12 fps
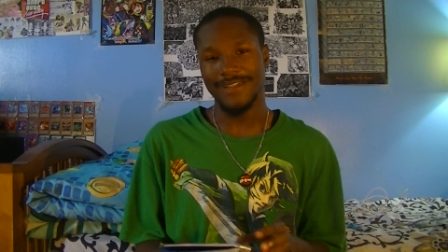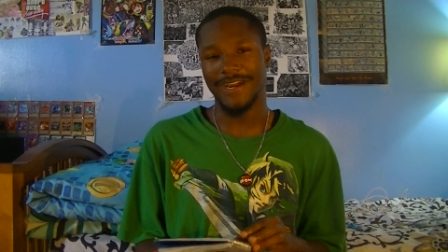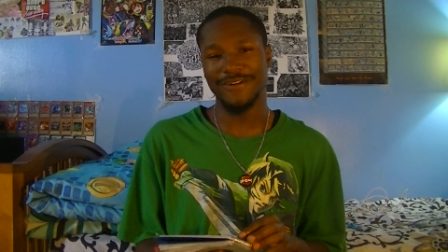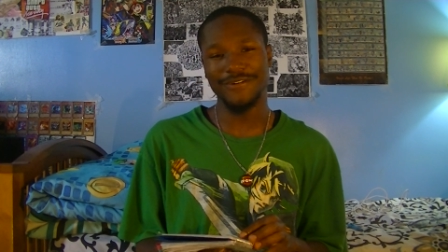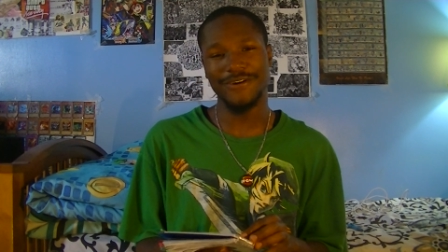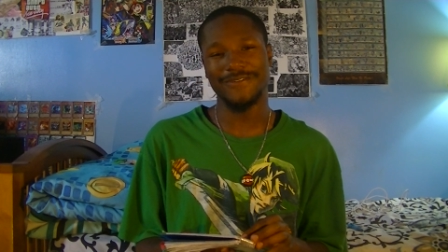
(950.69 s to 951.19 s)
I
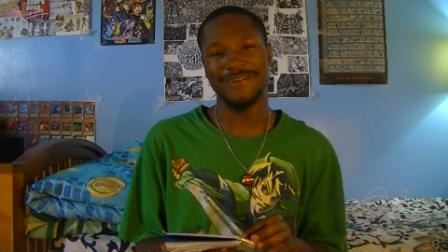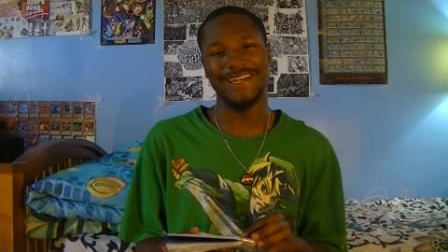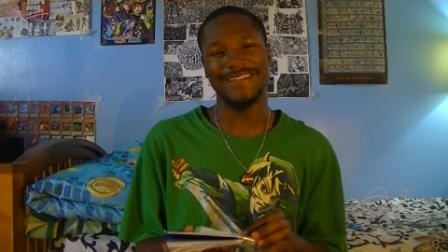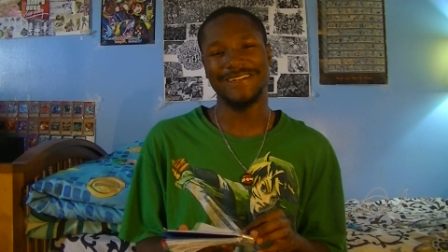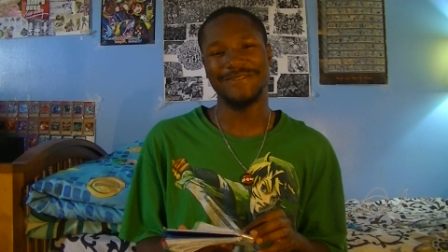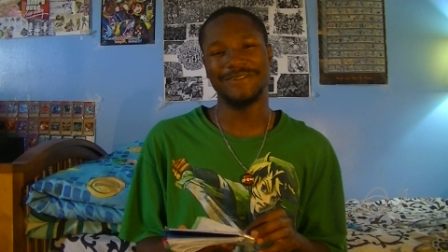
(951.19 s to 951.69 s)
don't know. I
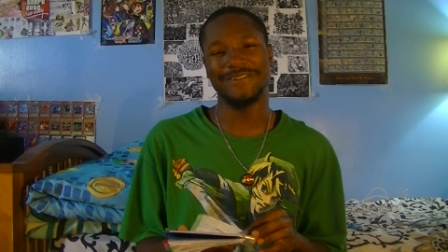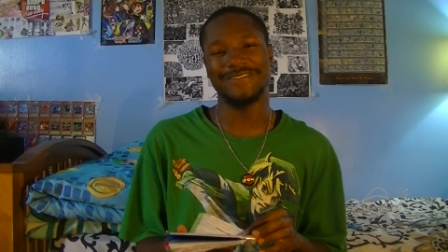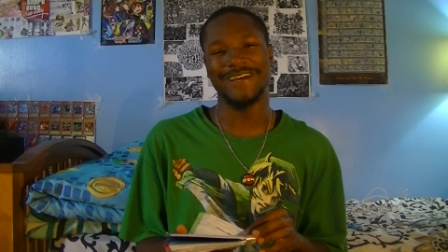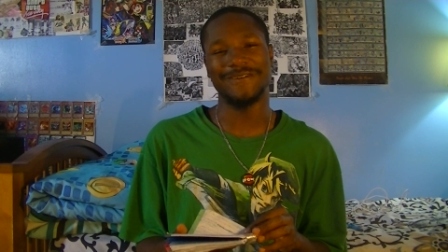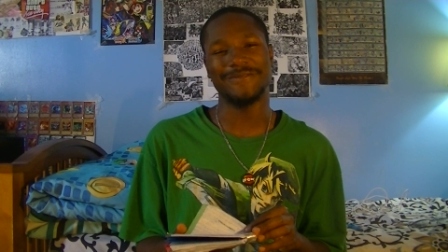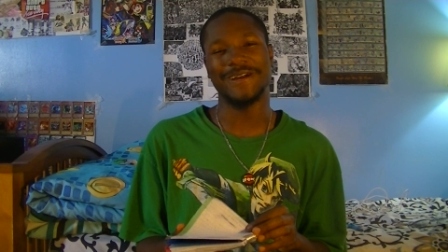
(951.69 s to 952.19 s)
didn't even.
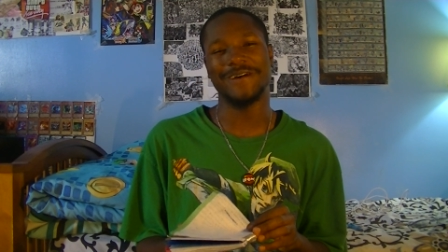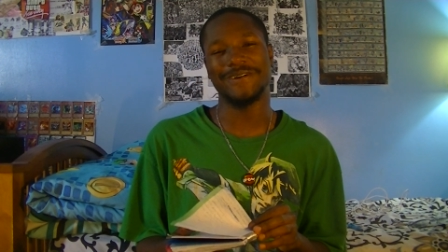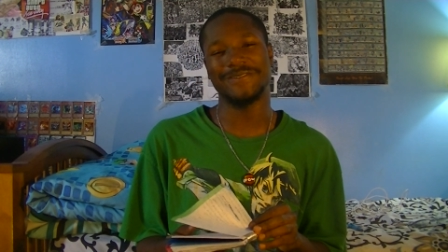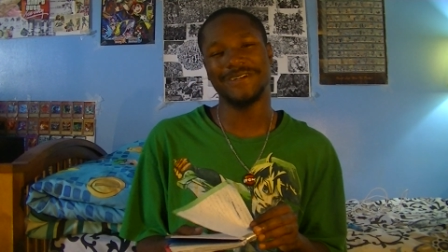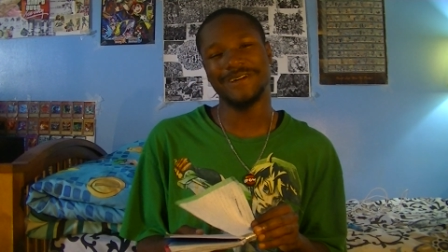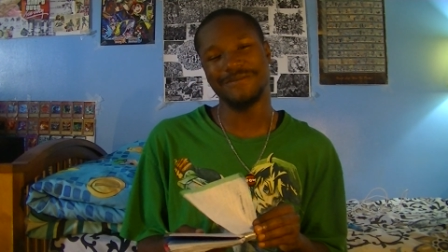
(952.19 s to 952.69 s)
I don't. I'll
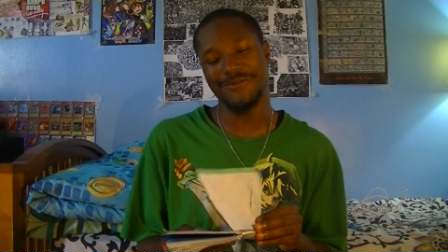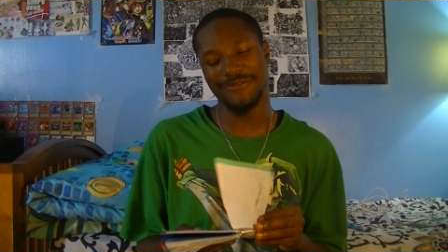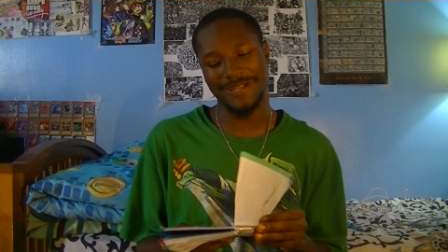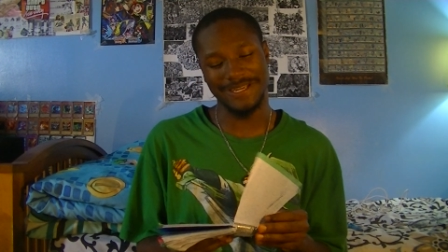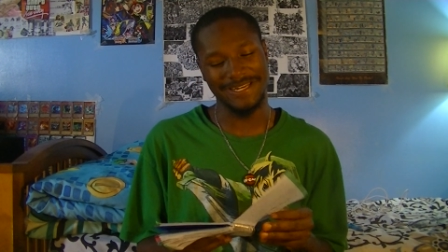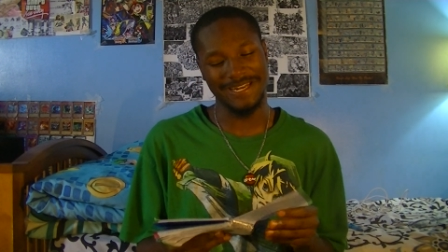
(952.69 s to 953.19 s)
have to come up with
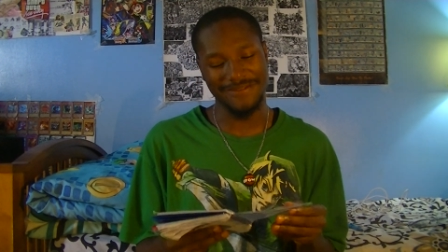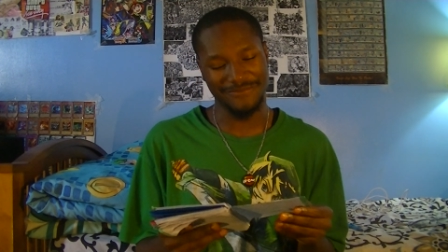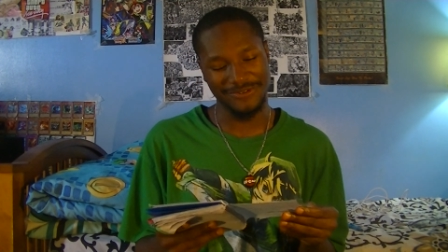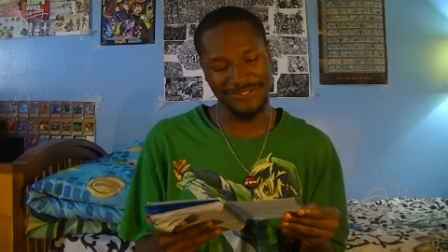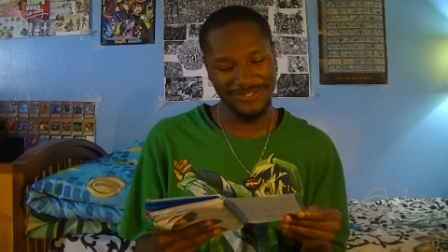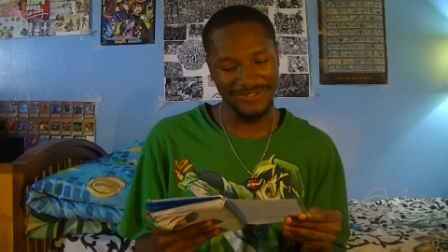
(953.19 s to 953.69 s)
like a name
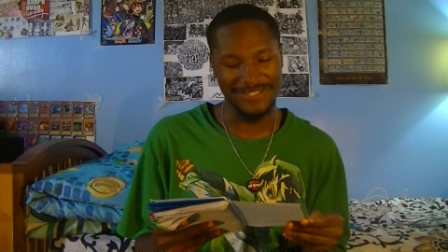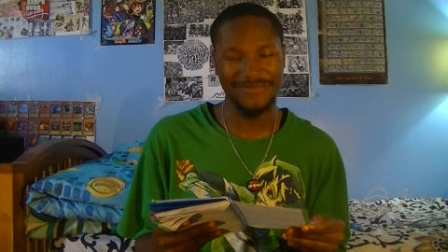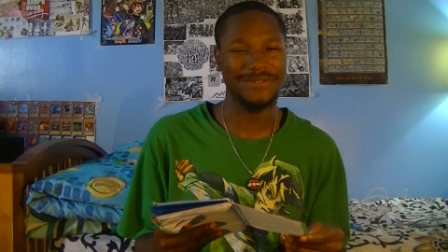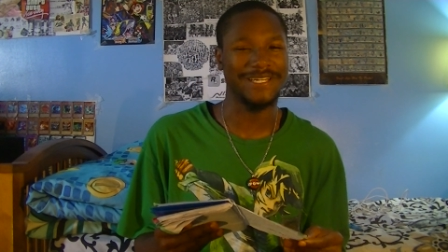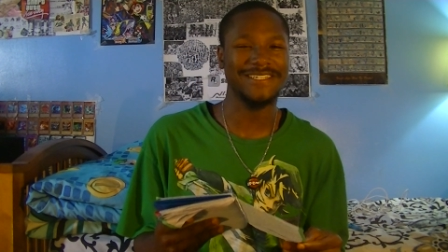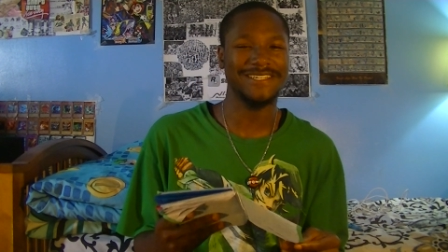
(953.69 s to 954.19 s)
for a series.
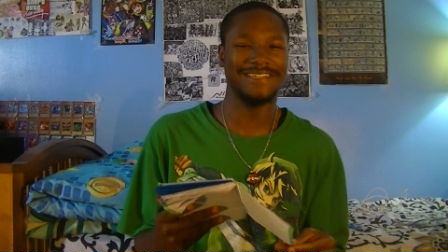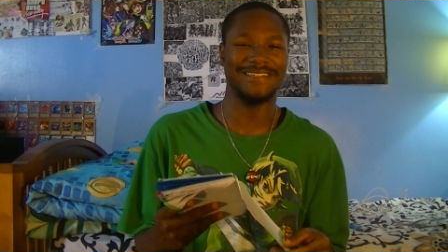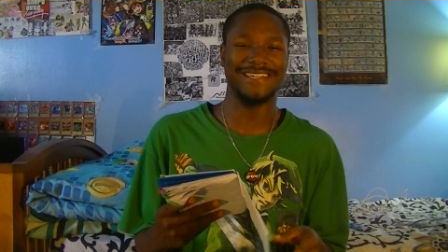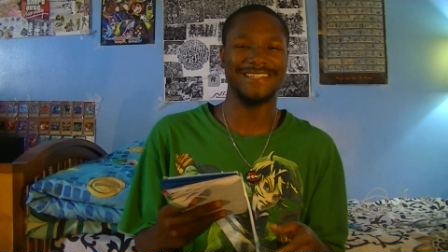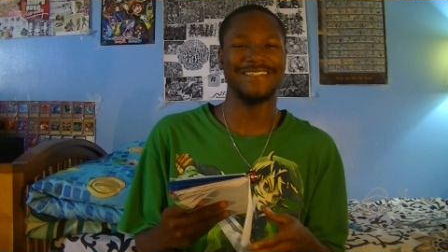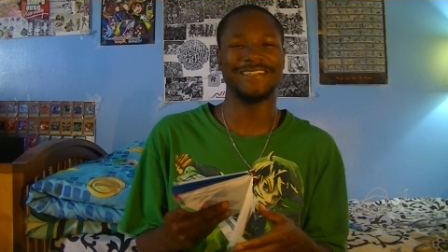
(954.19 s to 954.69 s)
But that's a
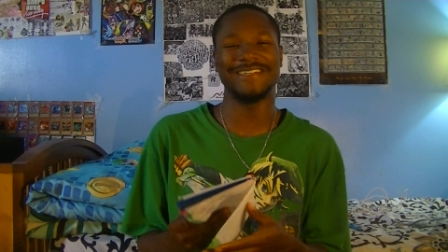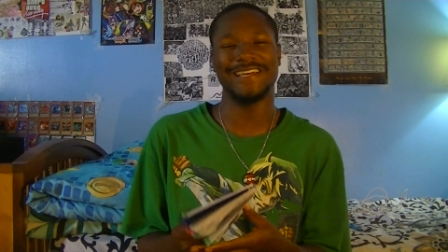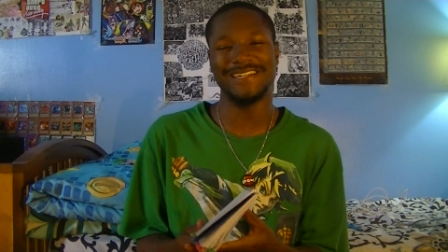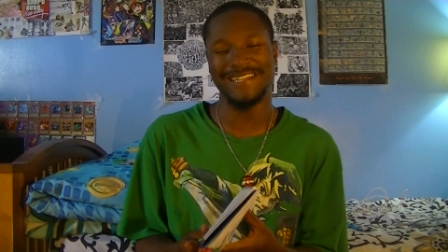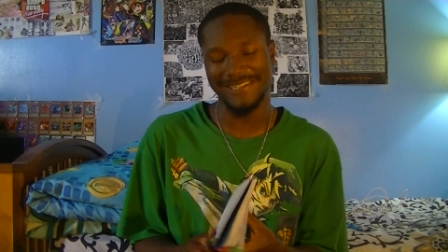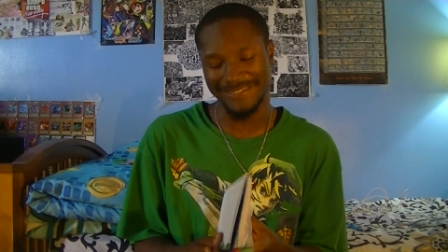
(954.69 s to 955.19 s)
that's a good
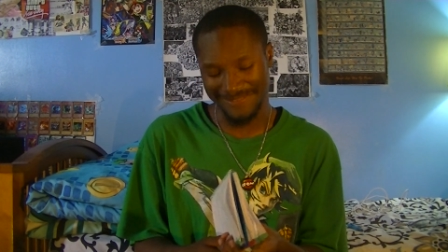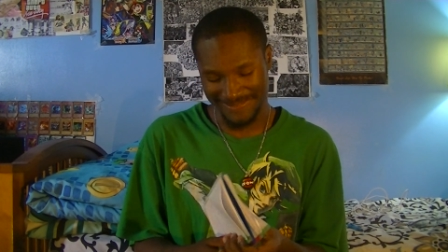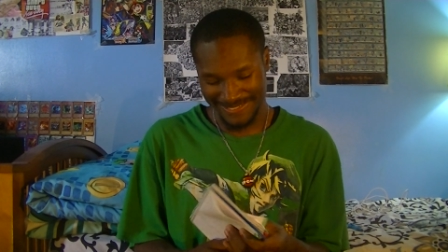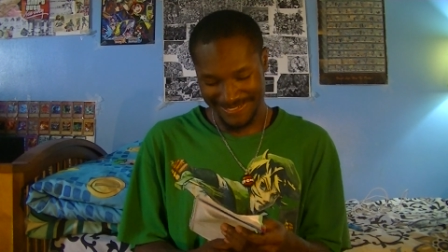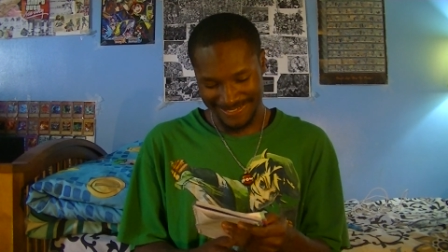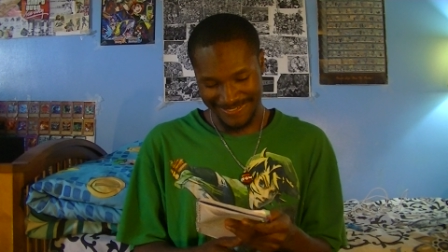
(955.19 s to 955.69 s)
idea
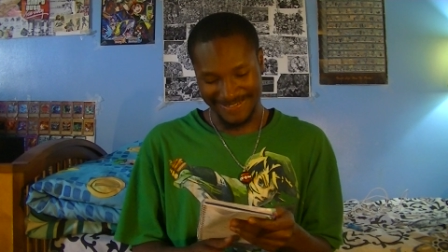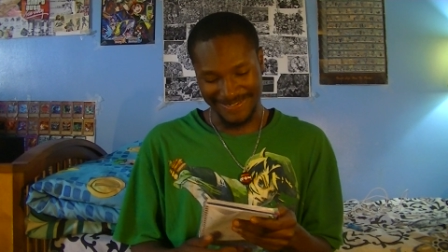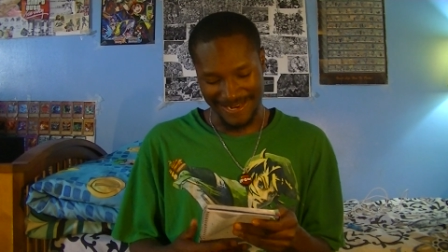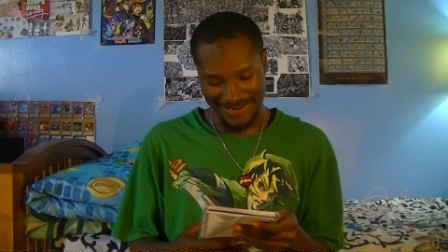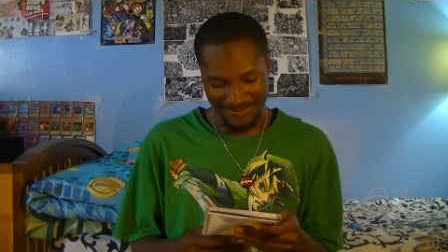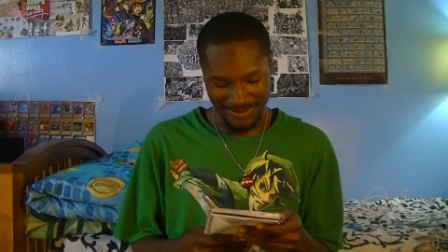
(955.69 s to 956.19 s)

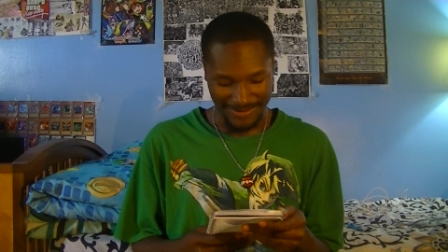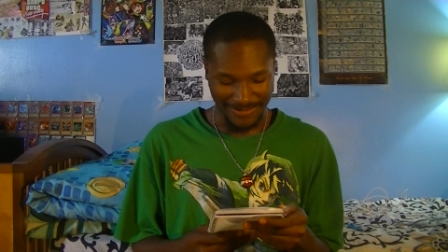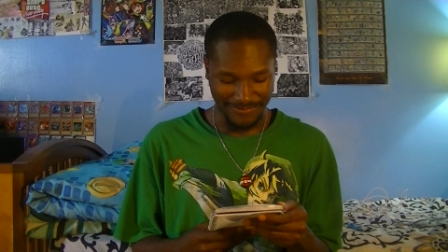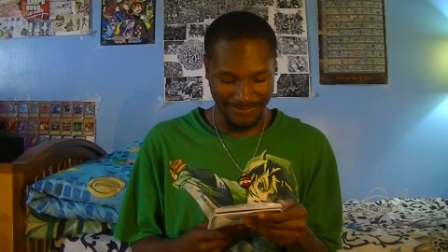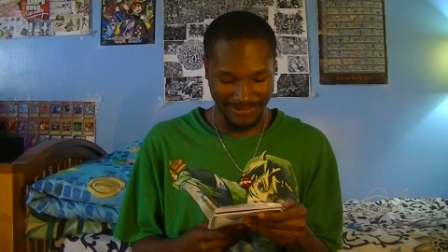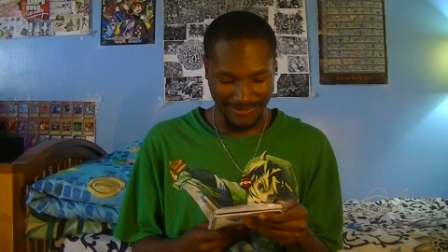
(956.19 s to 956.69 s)
that I could probably
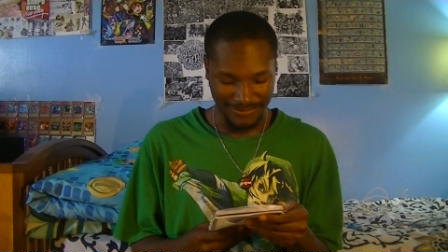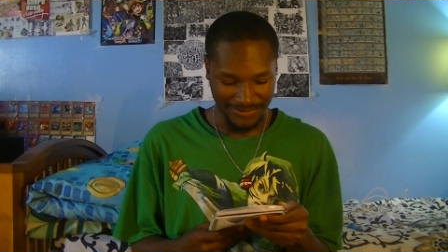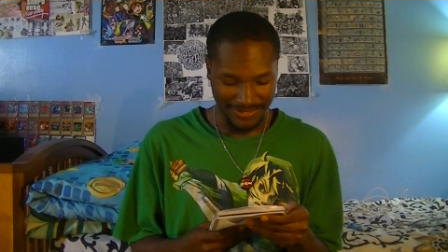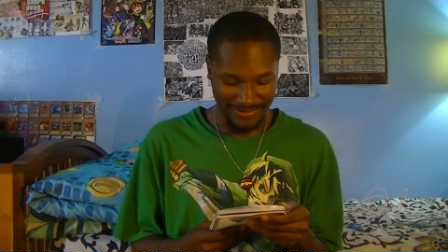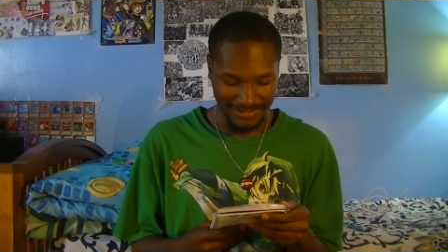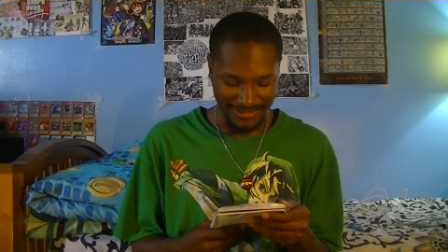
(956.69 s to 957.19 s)
do for a new
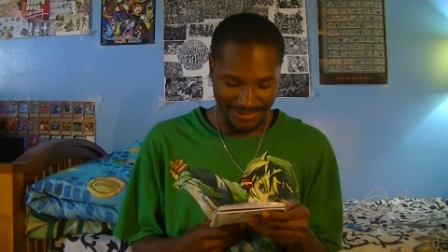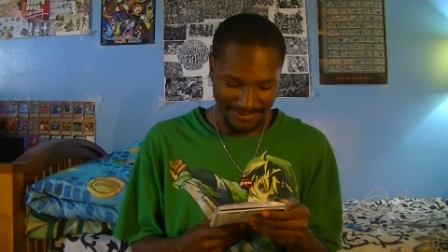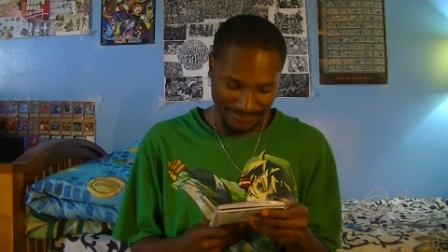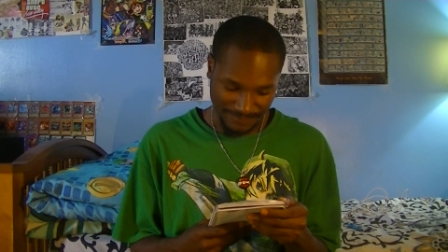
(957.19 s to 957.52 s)
series.